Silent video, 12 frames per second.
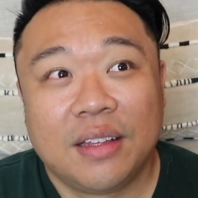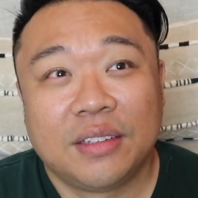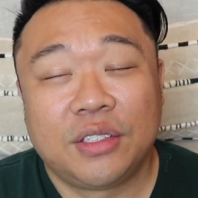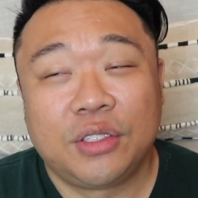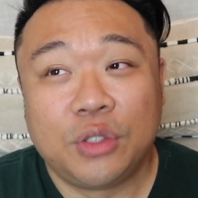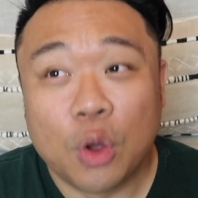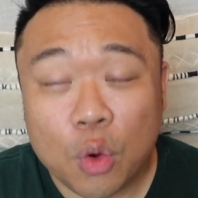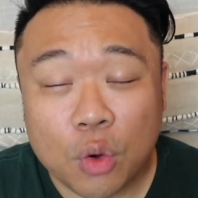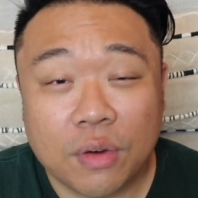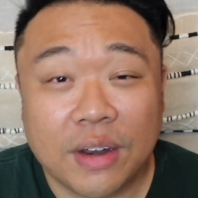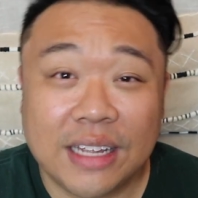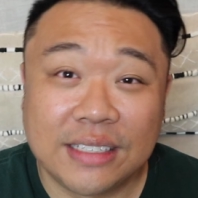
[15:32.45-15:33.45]
so
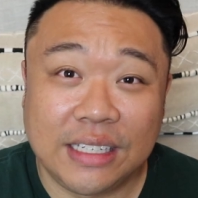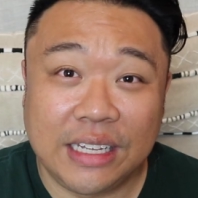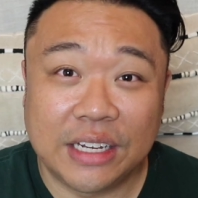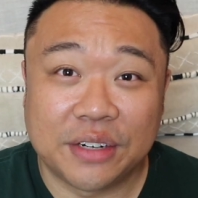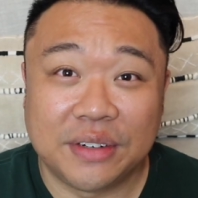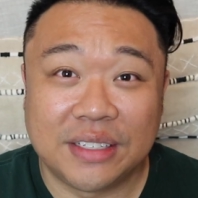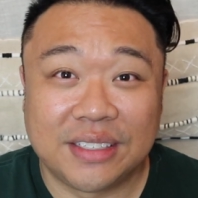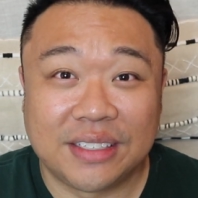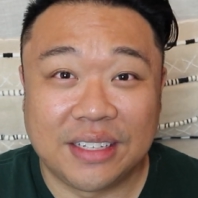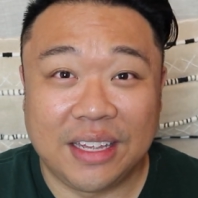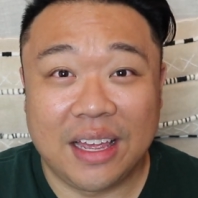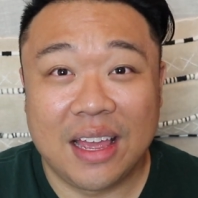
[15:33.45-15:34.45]
crazy here
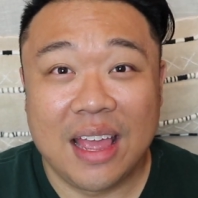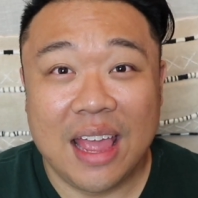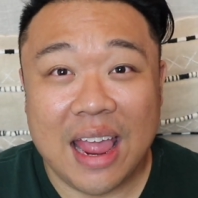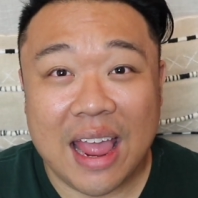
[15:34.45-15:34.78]
recently.